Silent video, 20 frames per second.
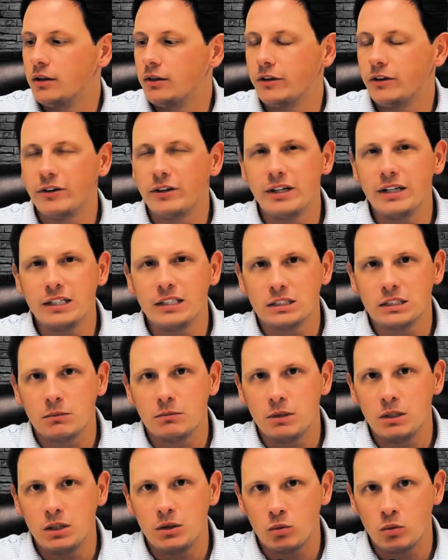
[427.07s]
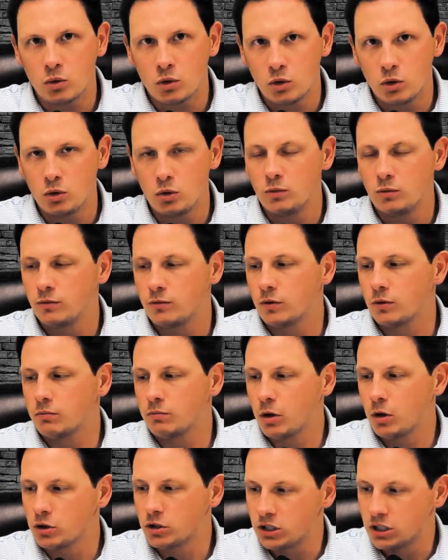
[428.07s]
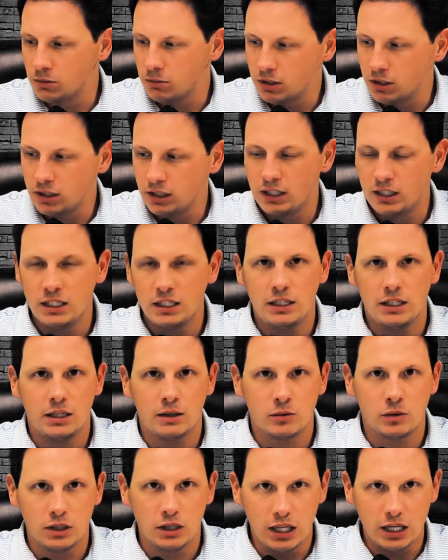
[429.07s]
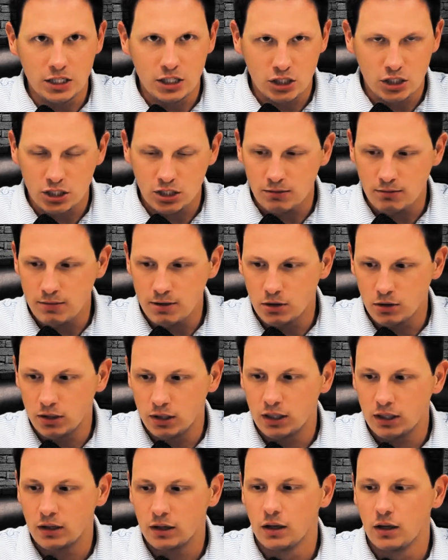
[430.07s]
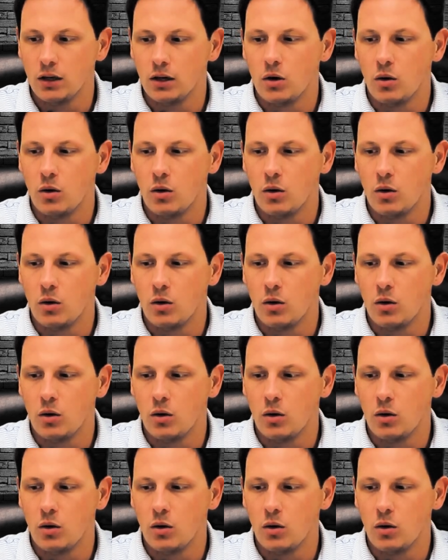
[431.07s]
There needs to be room for personability and relationship building